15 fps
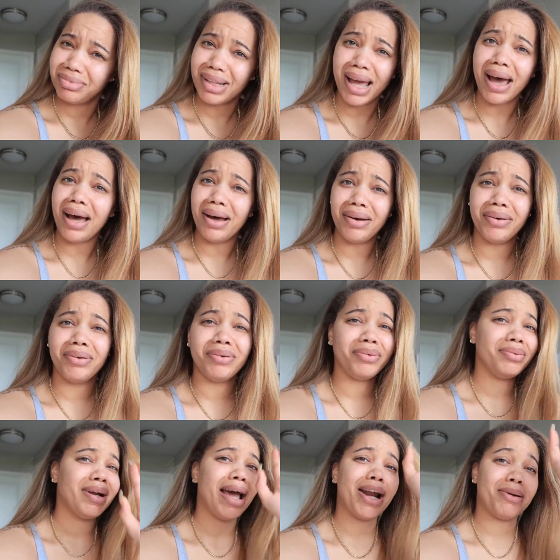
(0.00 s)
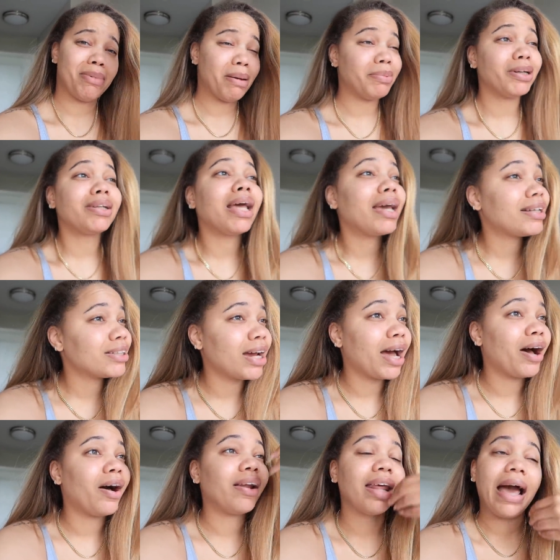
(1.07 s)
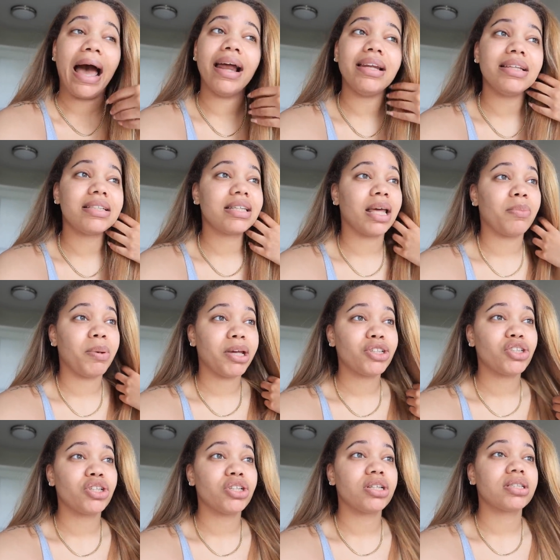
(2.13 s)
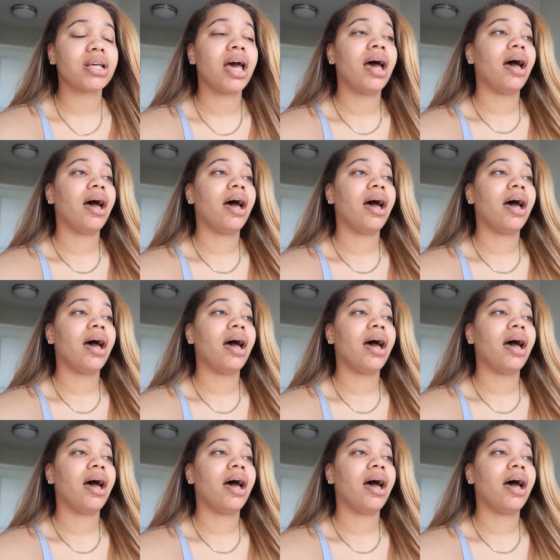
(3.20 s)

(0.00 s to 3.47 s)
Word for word: no not on my birthday child like i need to take pictures